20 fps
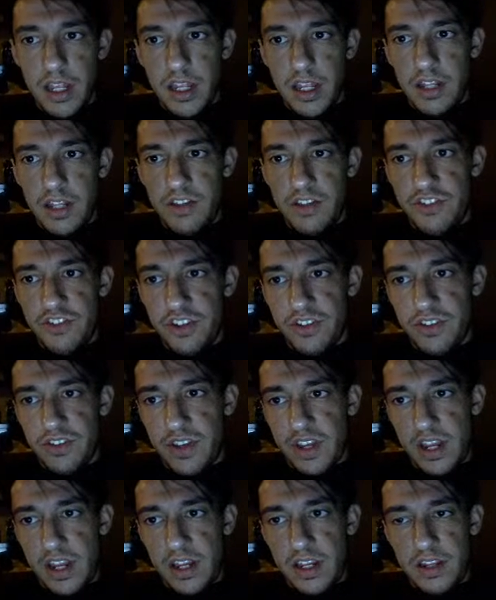It's just
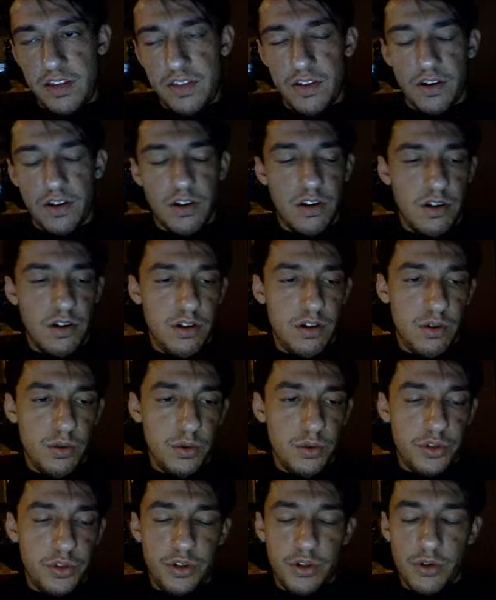either
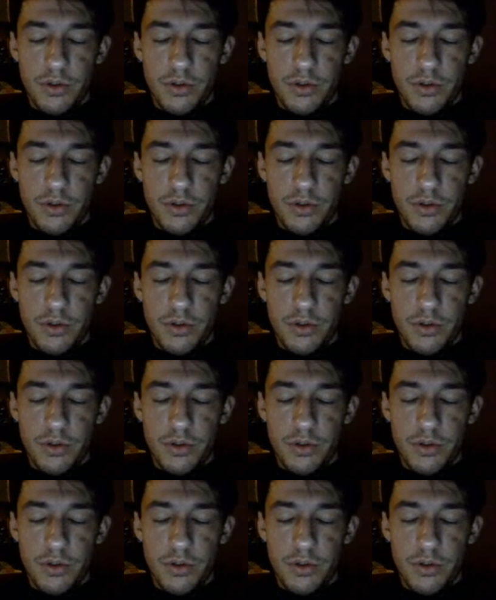old